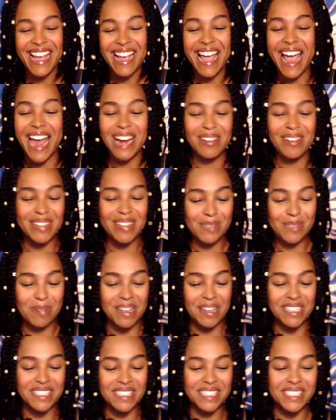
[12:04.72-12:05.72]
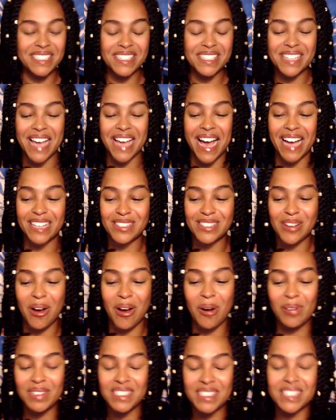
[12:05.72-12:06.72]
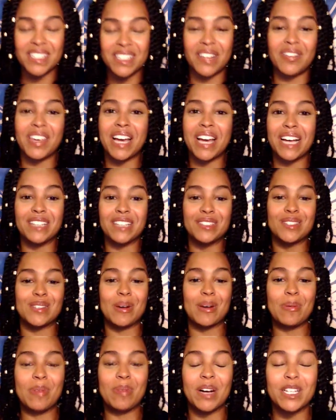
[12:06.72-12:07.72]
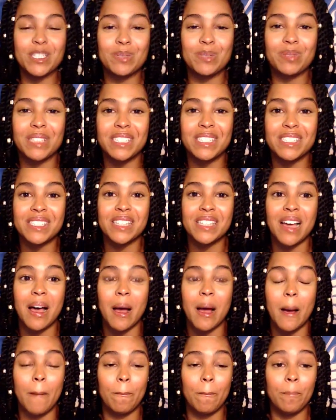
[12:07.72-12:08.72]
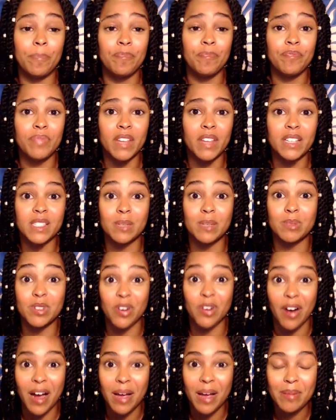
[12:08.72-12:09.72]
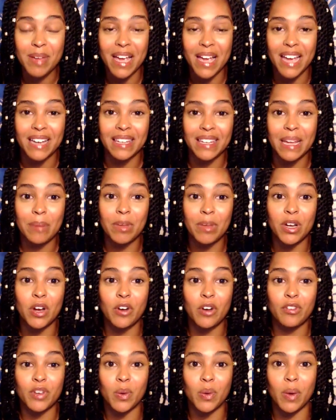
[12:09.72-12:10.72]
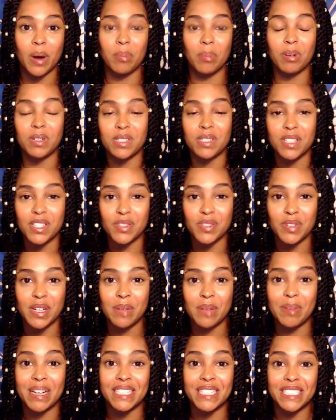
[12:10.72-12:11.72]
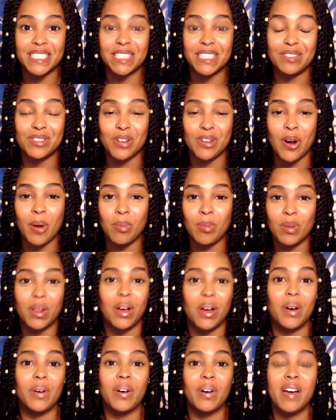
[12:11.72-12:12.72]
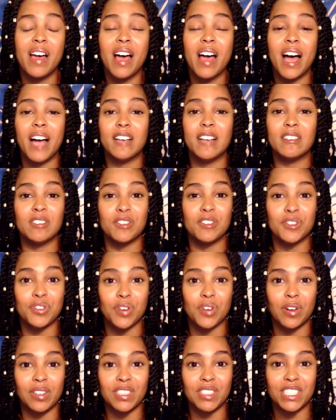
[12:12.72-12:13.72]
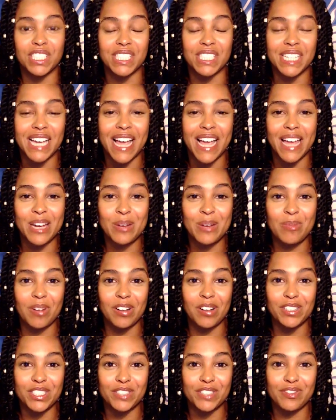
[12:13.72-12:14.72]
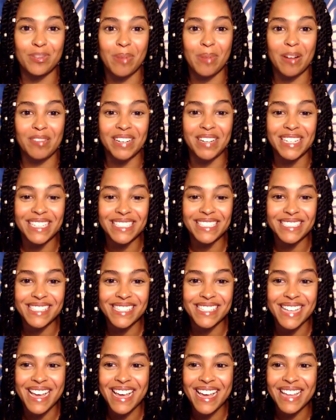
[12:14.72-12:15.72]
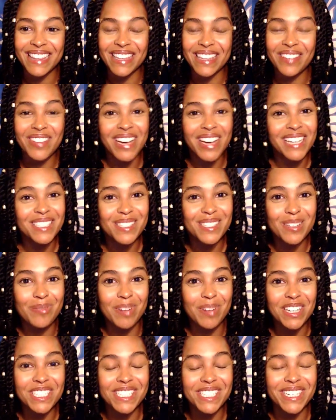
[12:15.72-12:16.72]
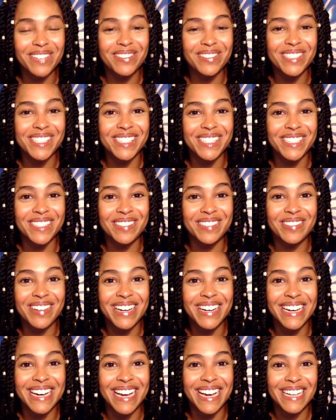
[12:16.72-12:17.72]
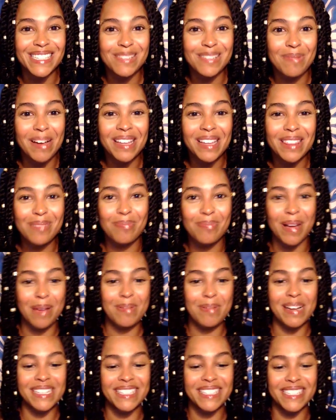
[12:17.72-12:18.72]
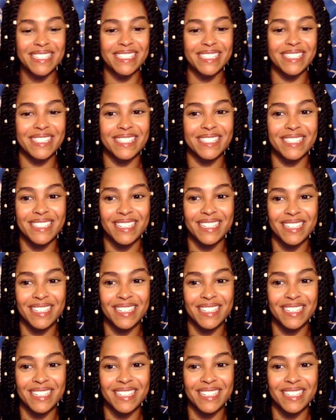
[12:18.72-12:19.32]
Anyways, Pisces, as always, love you guys so much. Please subscribe and let me know if you want a personalized reading. My details are below. I use astrology and numerology for my readings. Love you guys so much, and I will see you next month. Bye, Pisces.